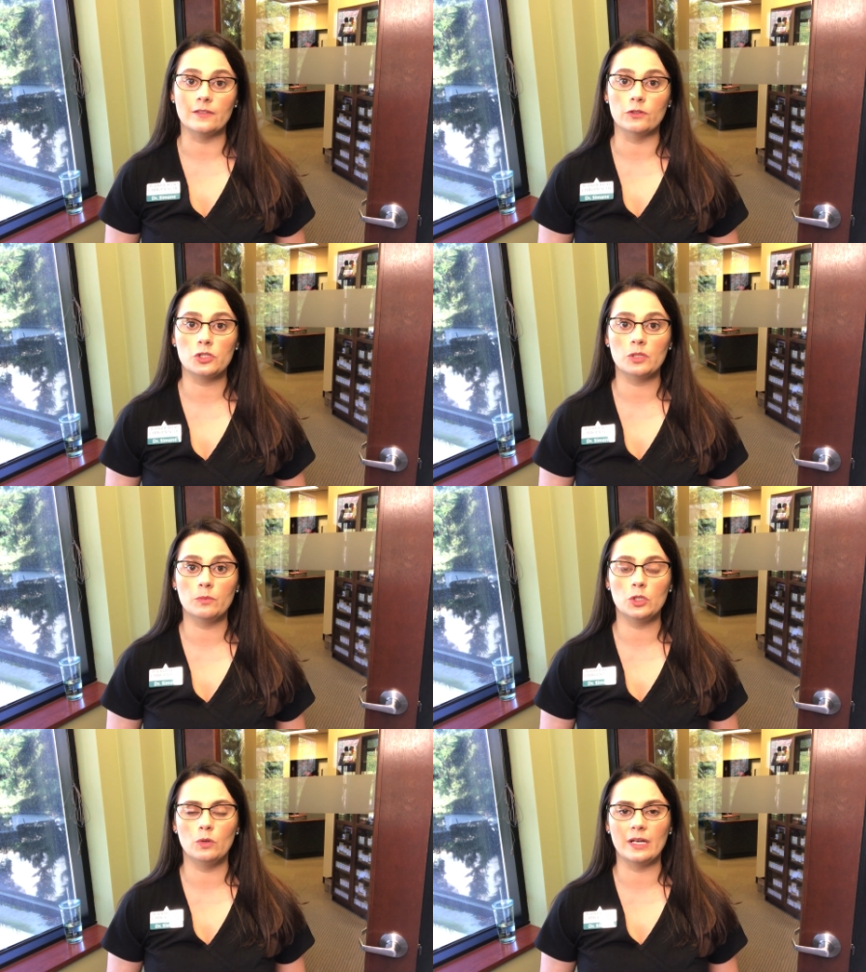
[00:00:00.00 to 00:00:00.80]
if you're
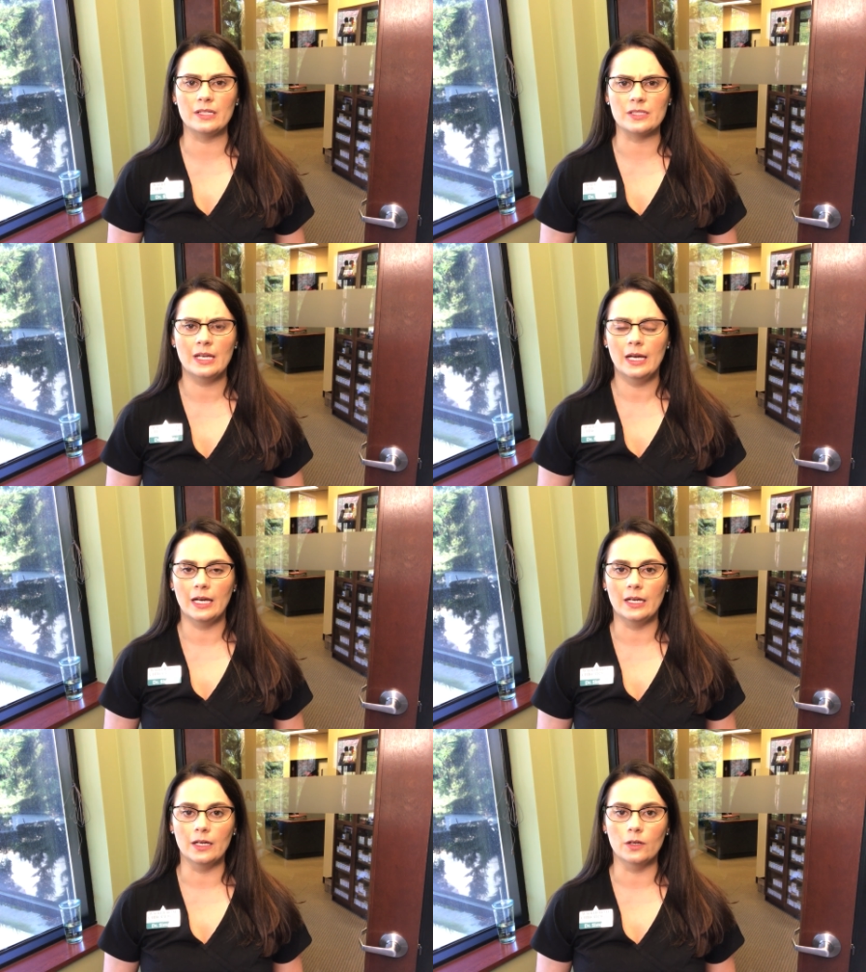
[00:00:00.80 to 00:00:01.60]
someone who has
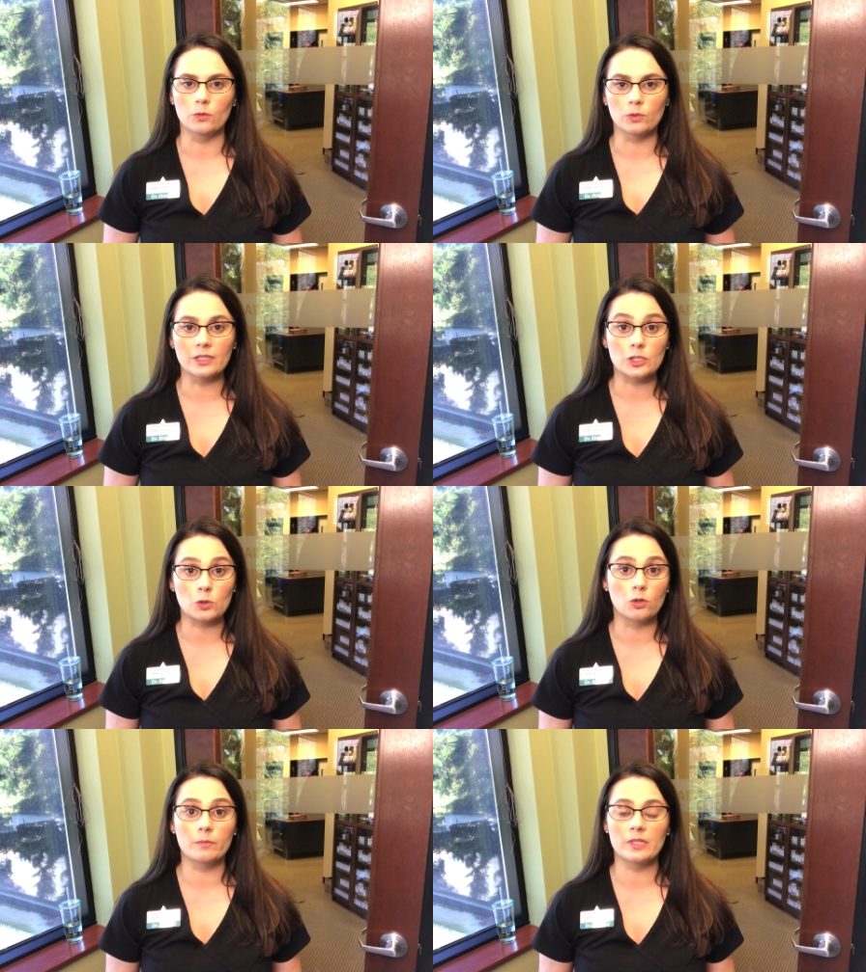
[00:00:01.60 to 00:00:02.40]
really sore,